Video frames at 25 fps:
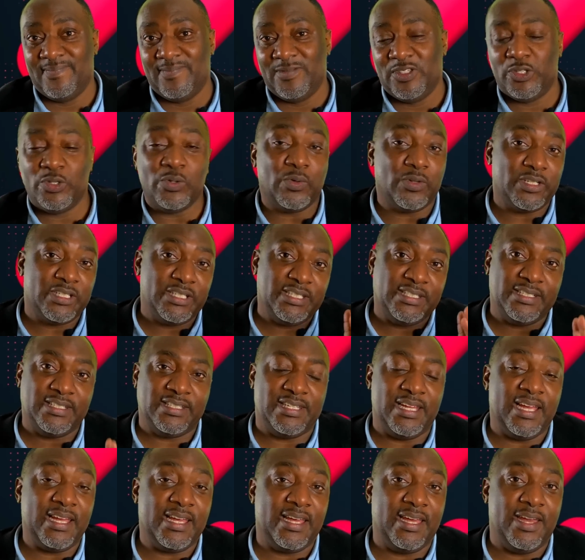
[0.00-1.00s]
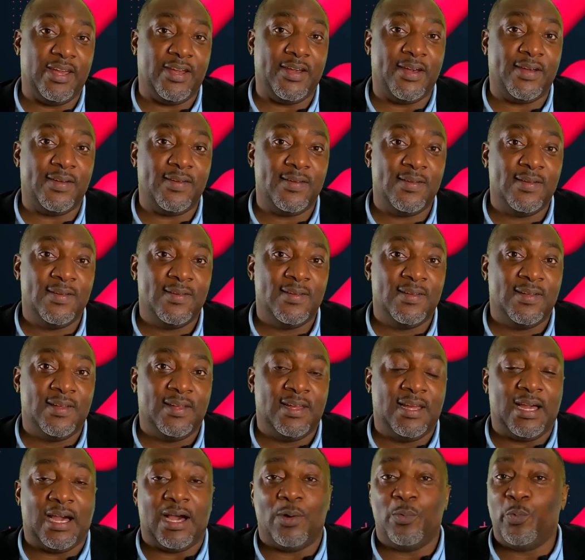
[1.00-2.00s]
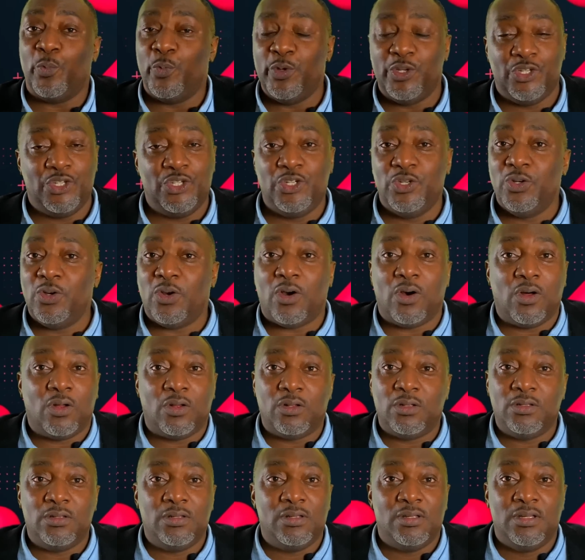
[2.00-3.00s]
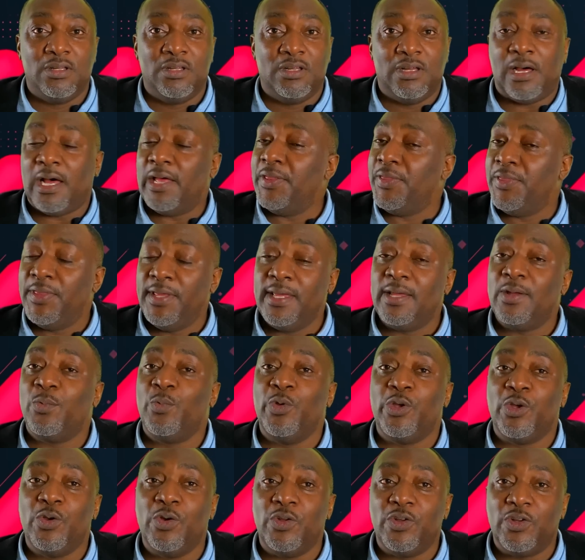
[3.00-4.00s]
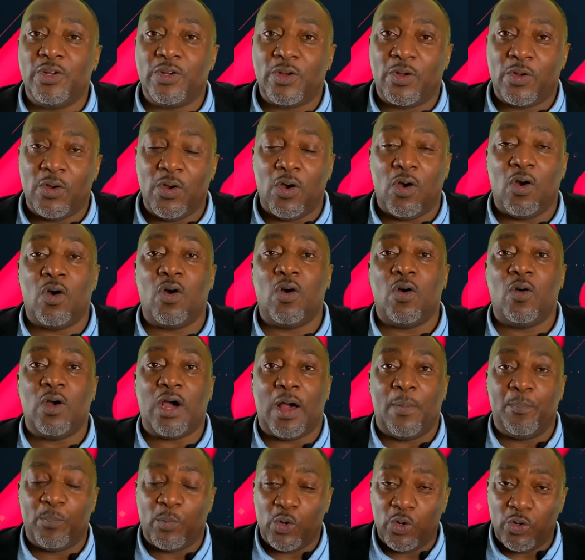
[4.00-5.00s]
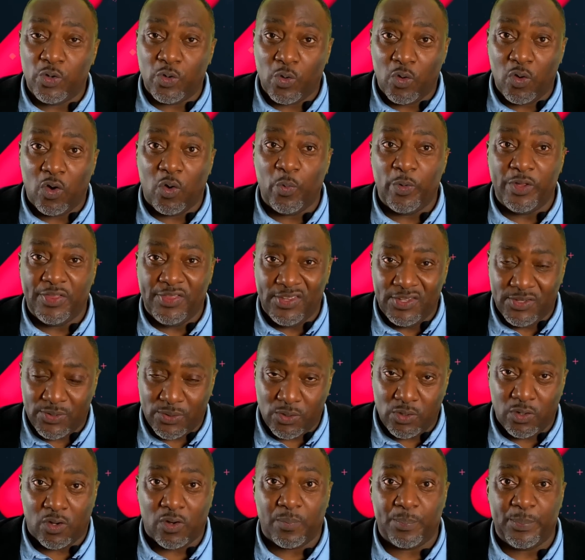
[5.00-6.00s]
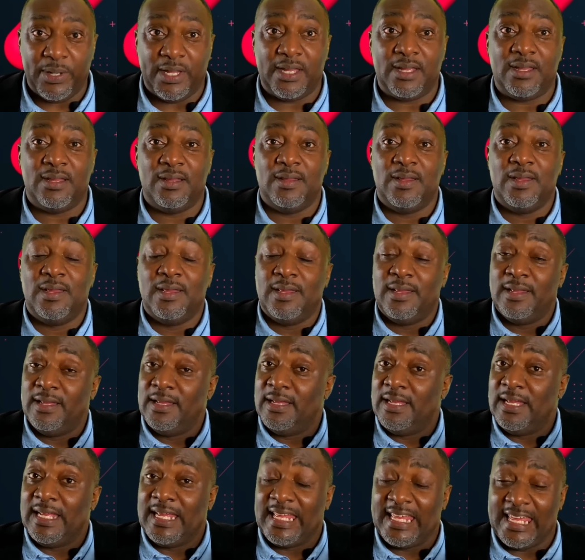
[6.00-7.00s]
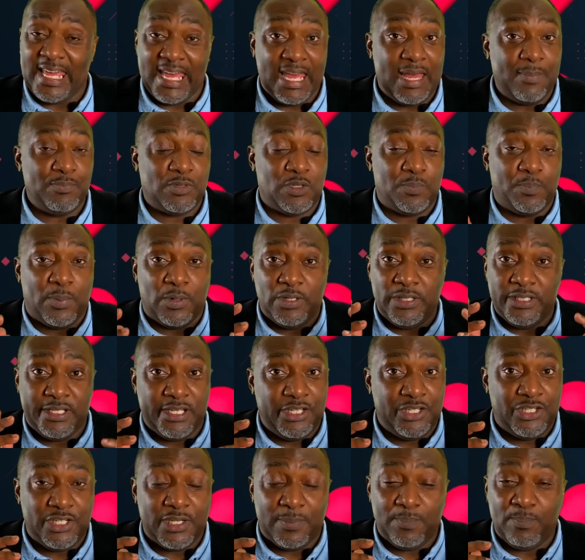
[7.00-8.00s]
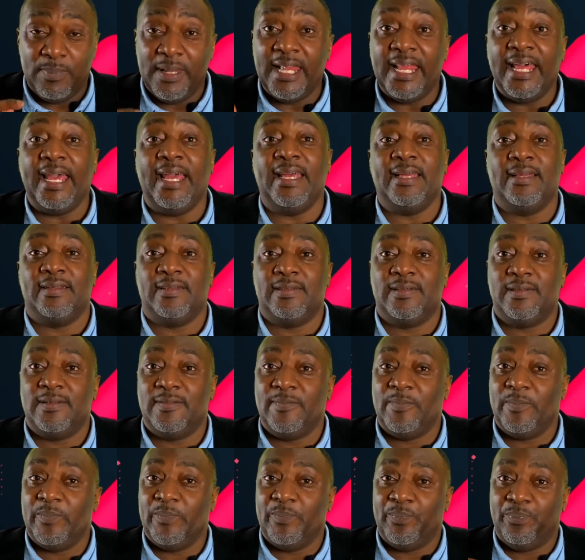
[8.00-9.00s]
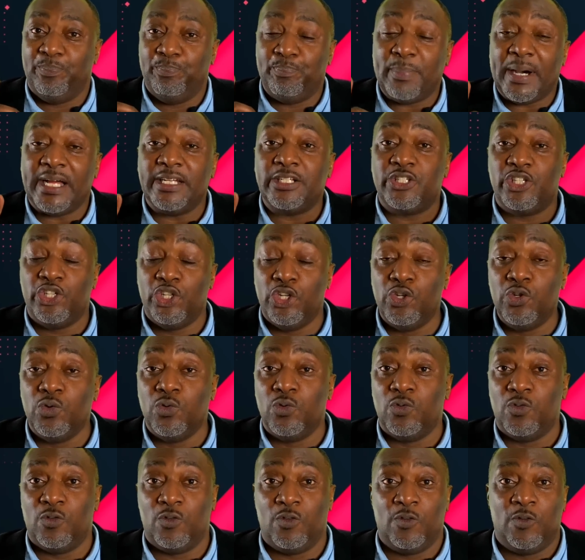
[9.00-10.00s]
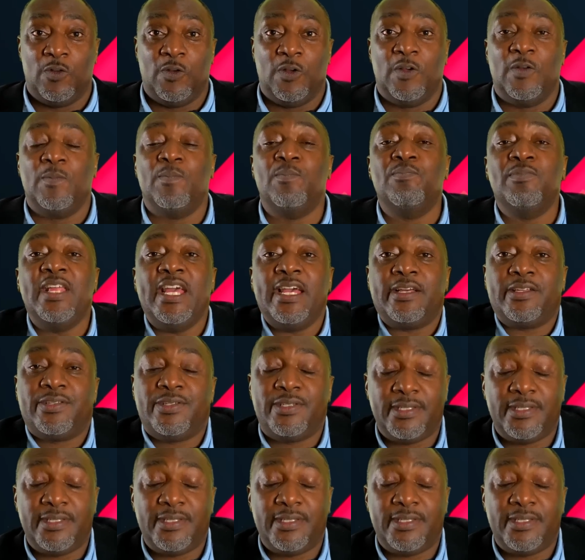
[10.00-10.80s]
So take care. I wish you all. I think I'm gonna go with this topic, games politician play, part 2, next